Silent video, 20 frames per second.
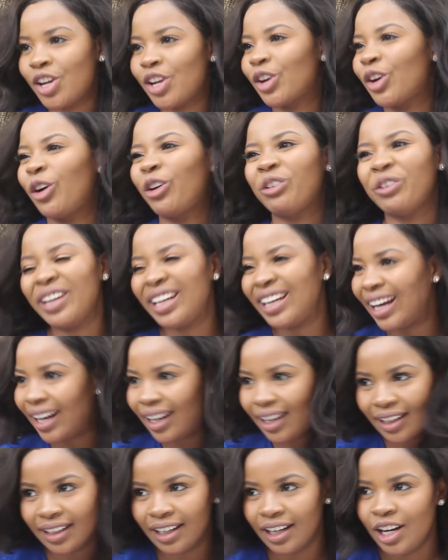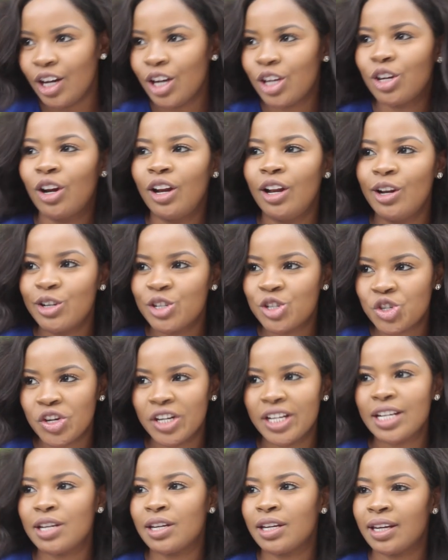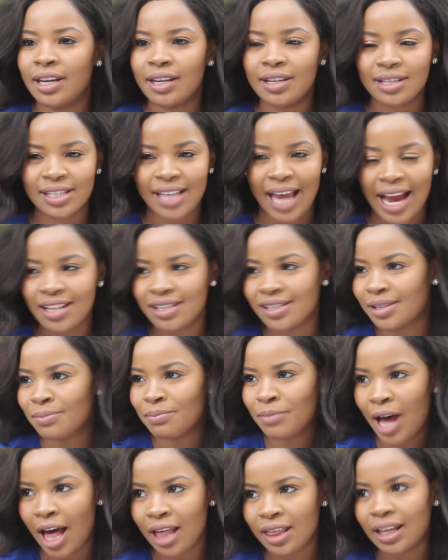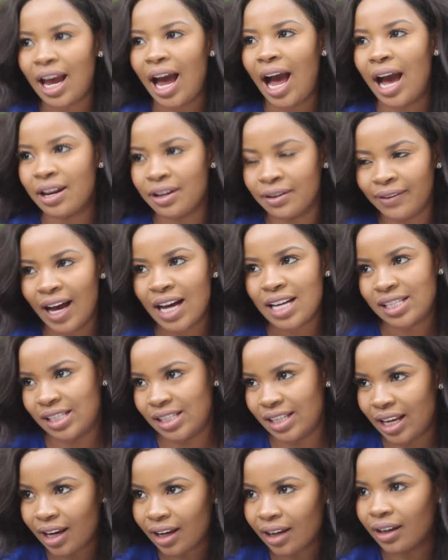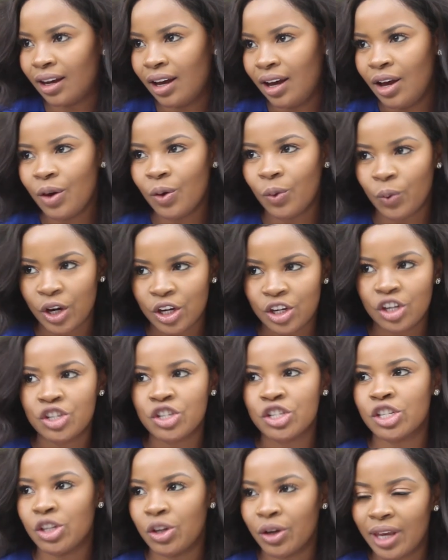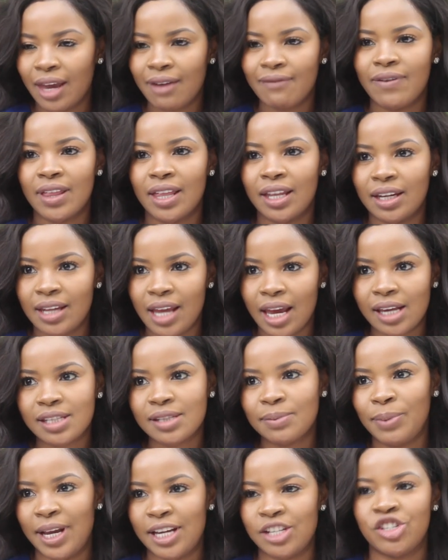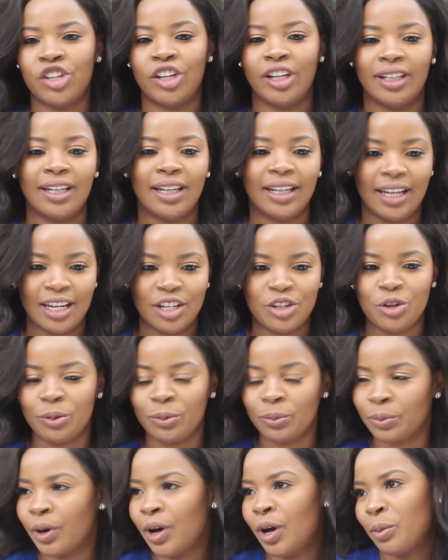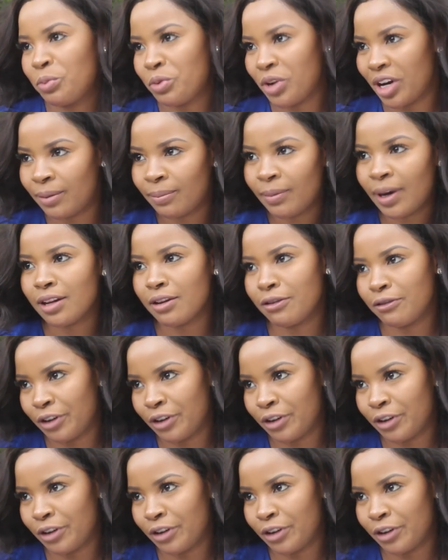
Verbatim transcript: not a career. Mm. You're literally, it's hand to mouth kind of hustling mm. where you're just looking for the next place you're going to get your bread money